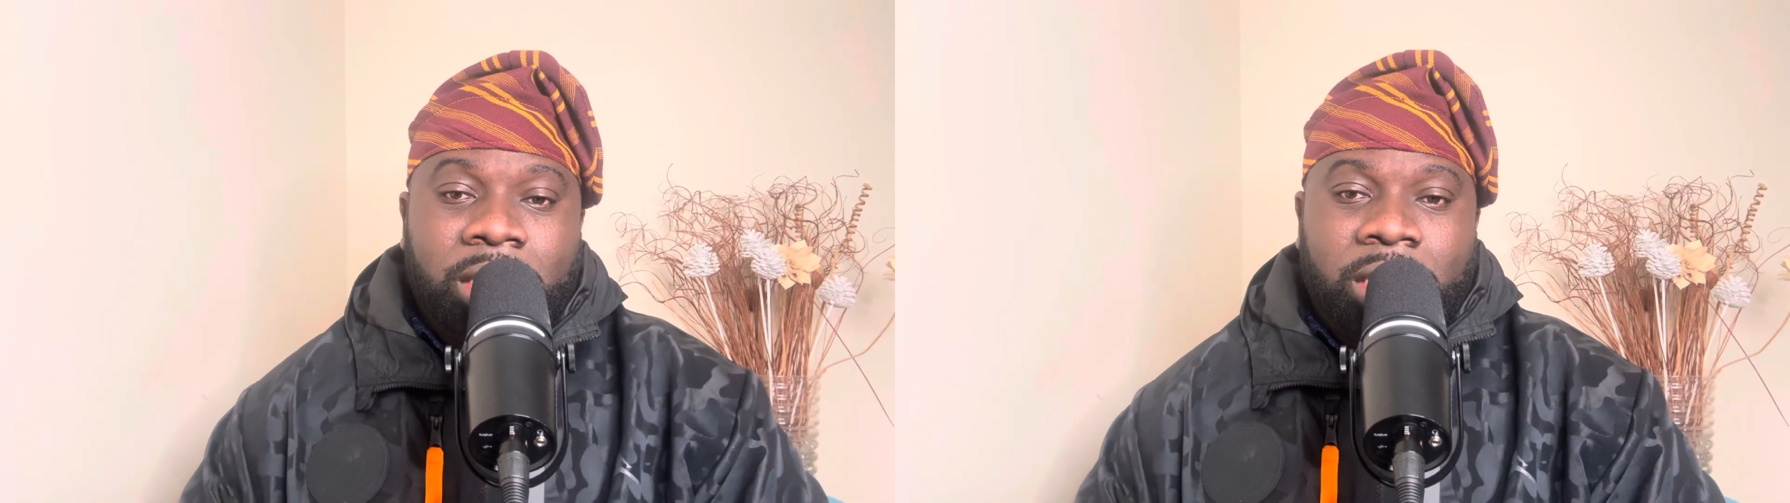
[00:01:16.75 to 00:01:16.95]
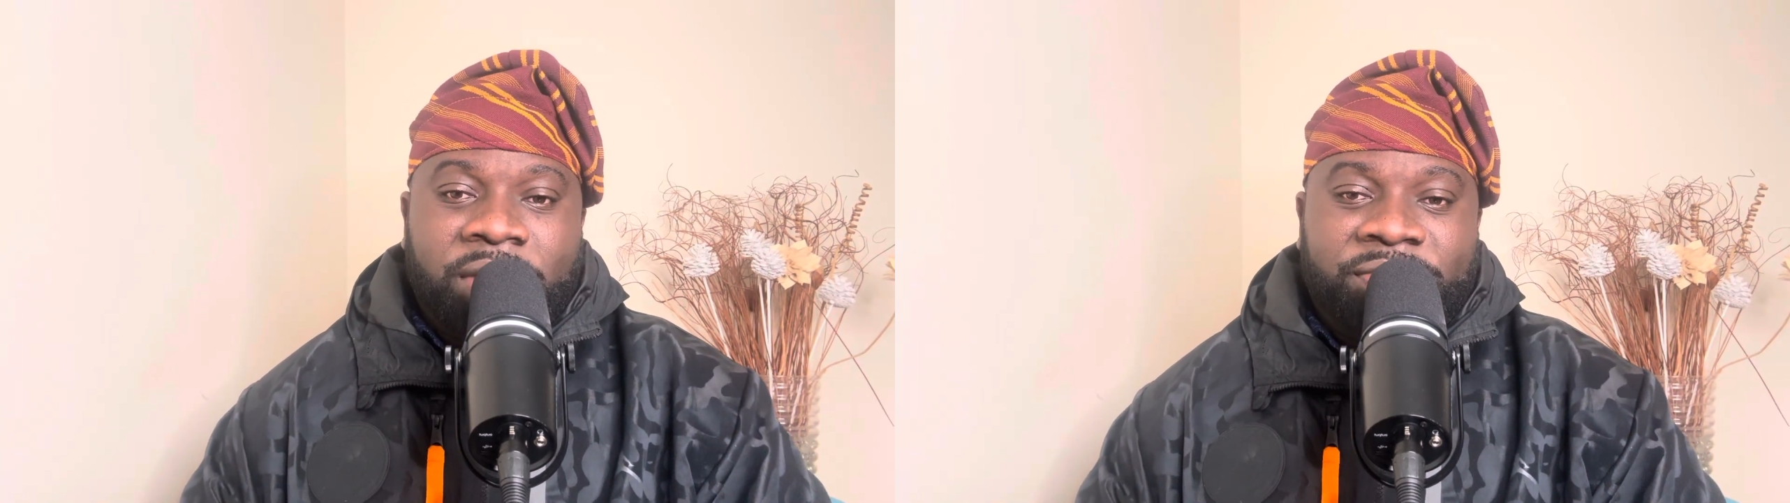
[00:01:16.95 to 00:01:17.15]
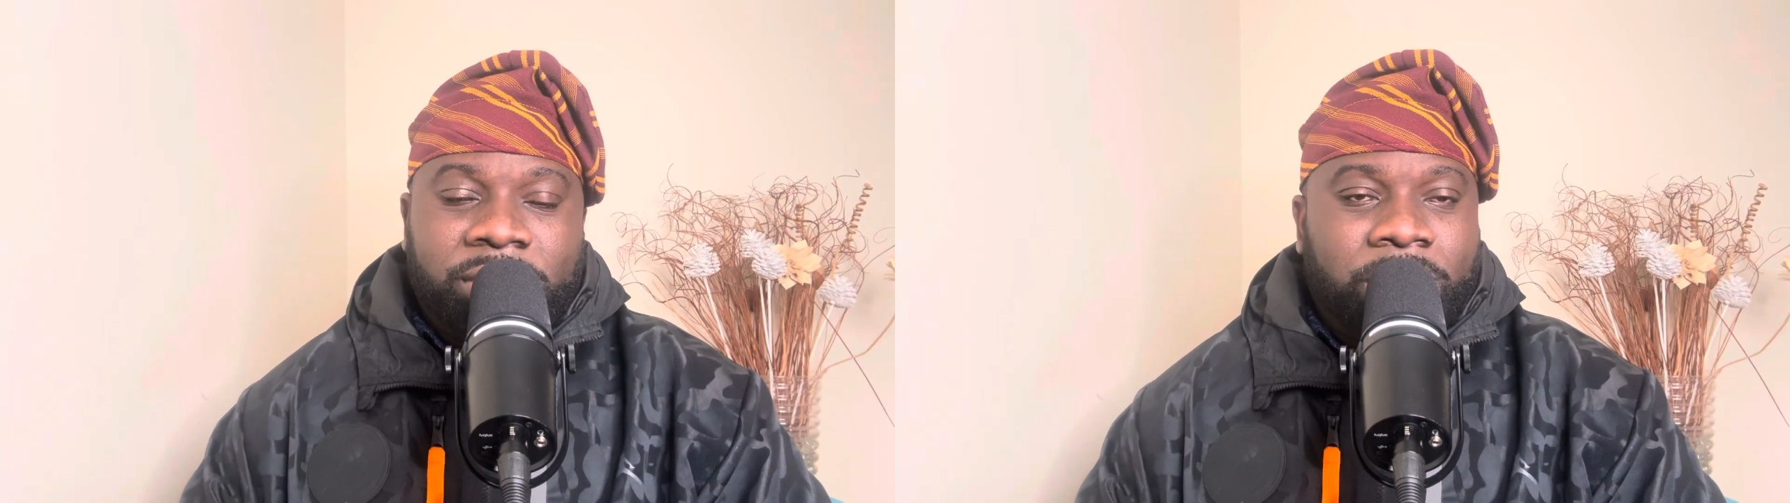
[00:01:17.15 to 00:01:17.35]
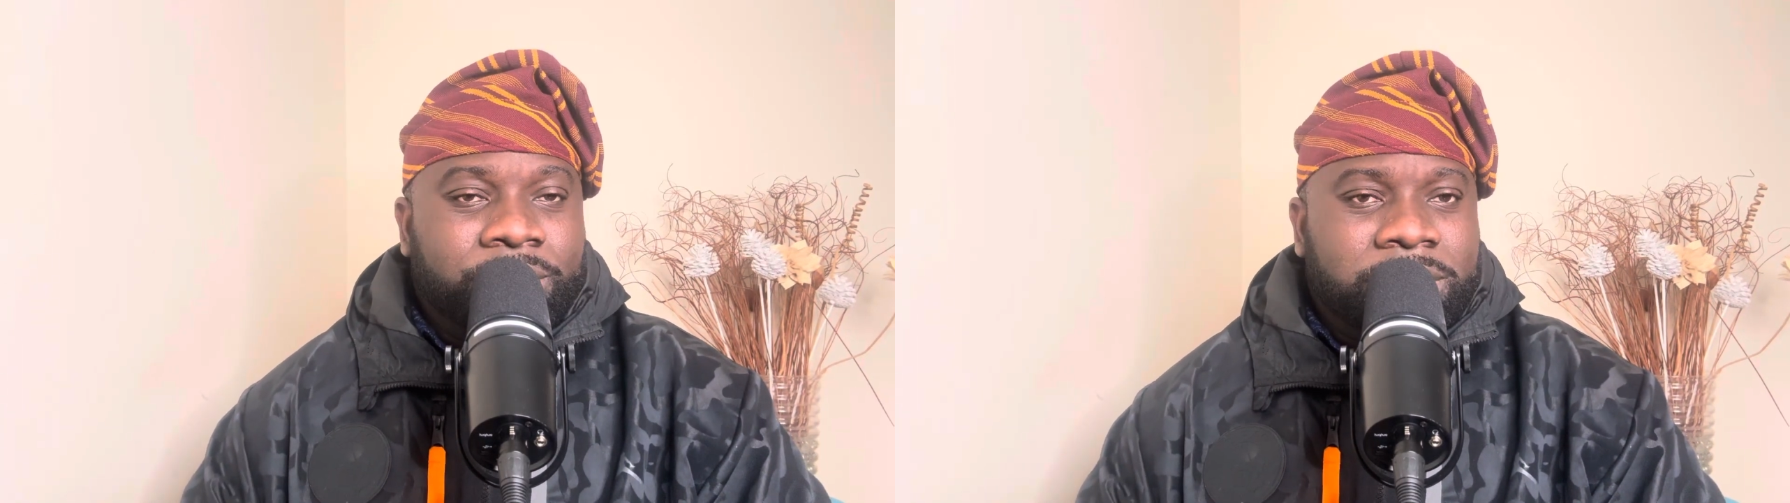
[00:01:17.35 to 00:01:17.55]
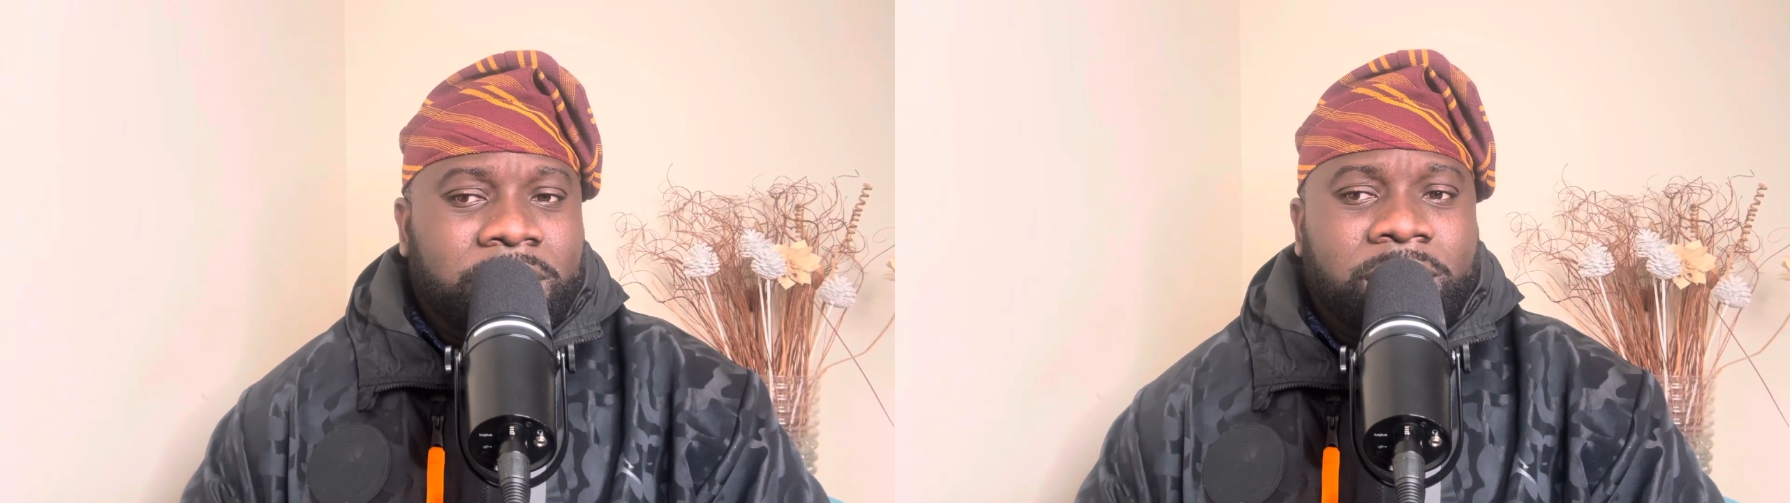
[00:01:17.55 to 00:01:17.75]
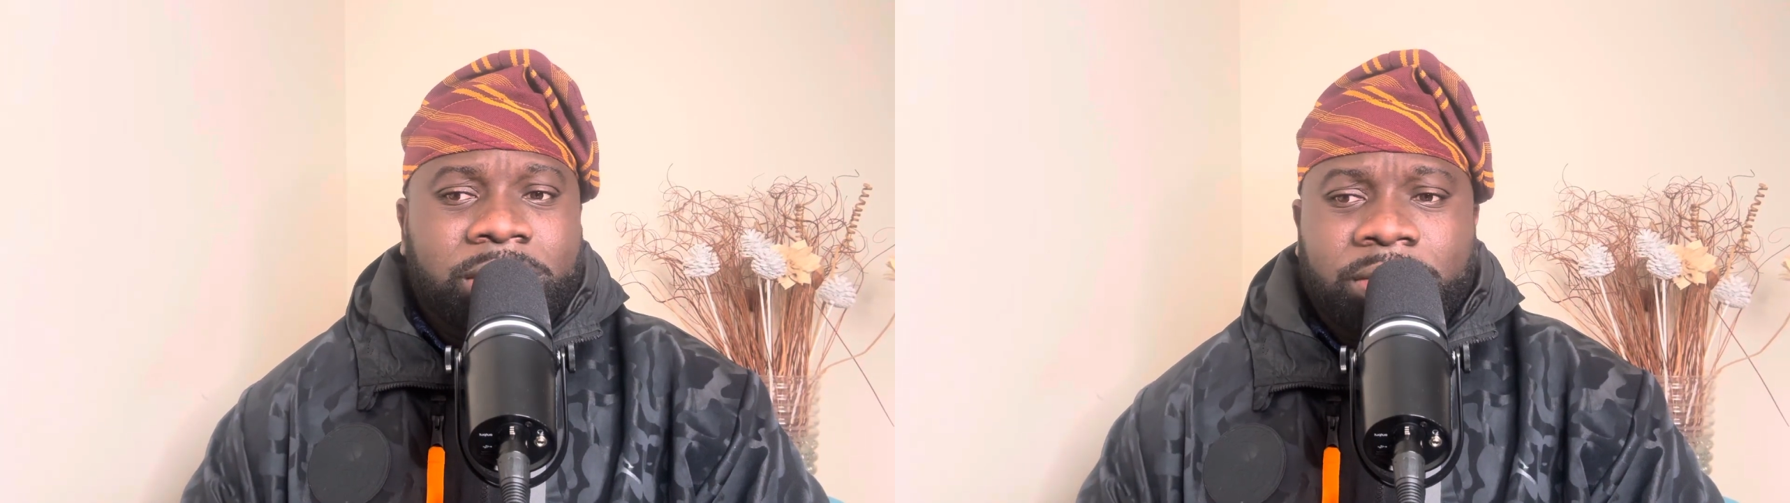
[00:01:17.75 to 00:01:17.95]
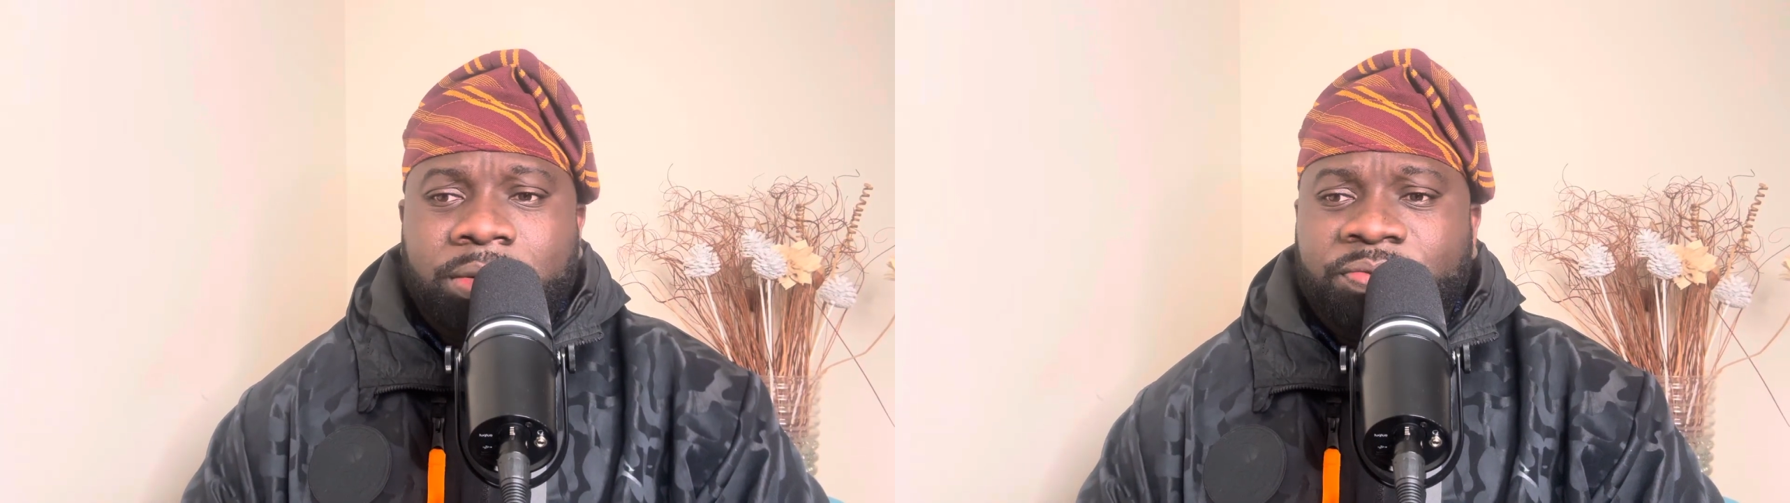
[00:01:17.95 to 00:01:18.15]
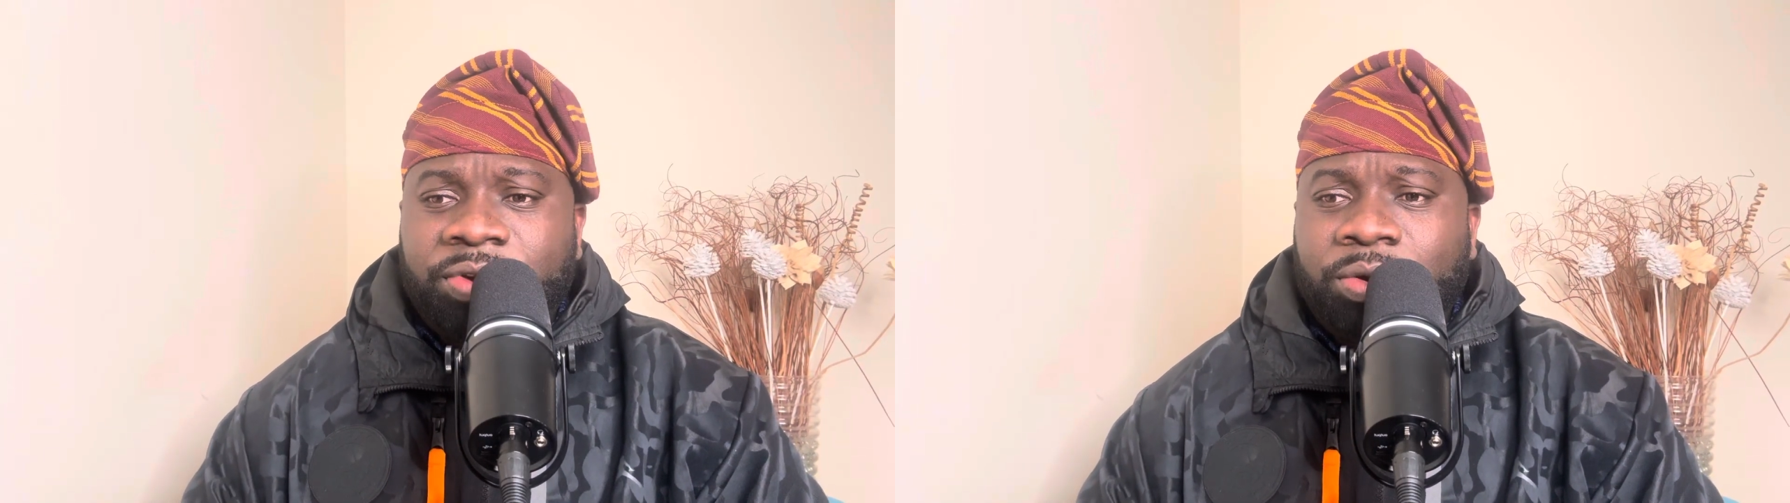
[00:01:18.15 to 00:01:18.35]
I felt that we started
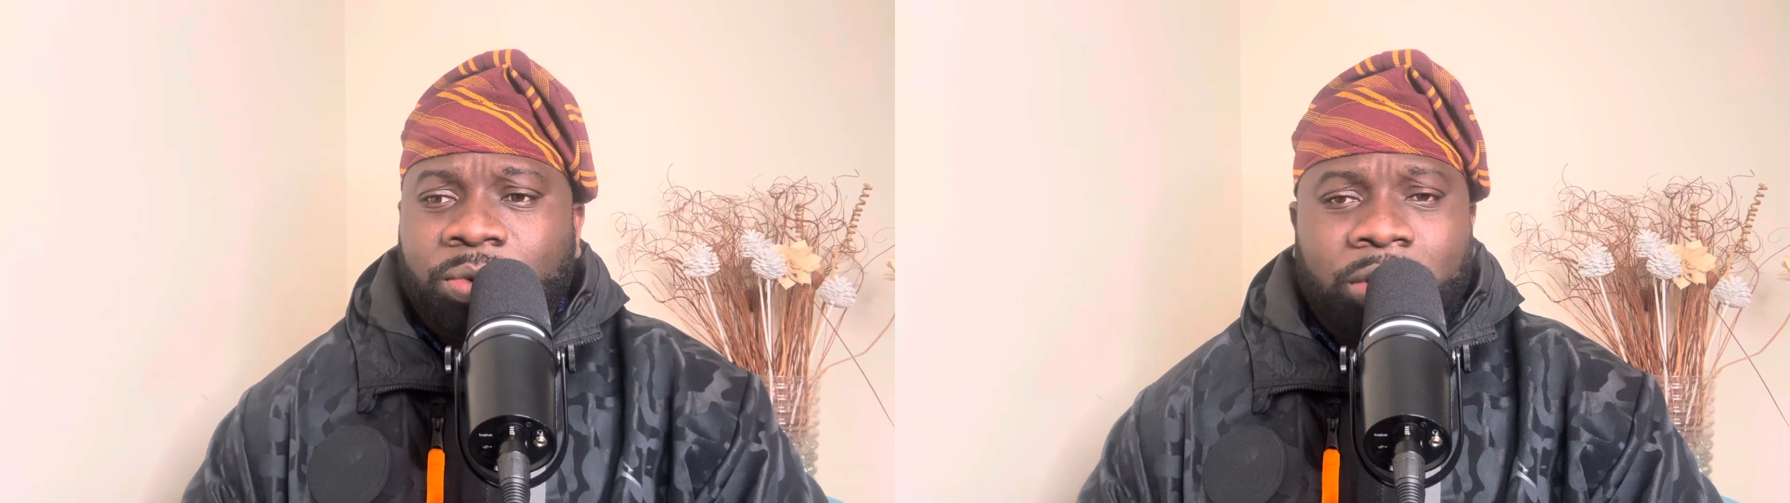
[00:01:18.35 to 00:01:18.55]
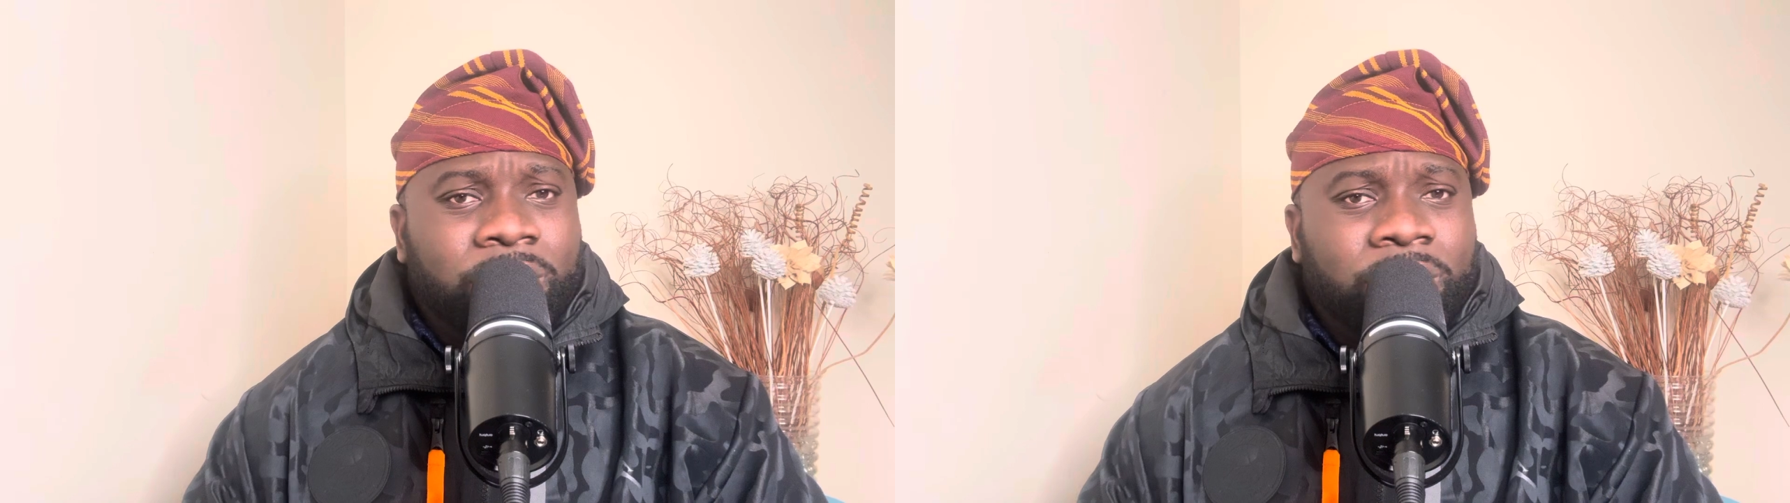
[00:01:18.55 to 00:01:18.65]
very well.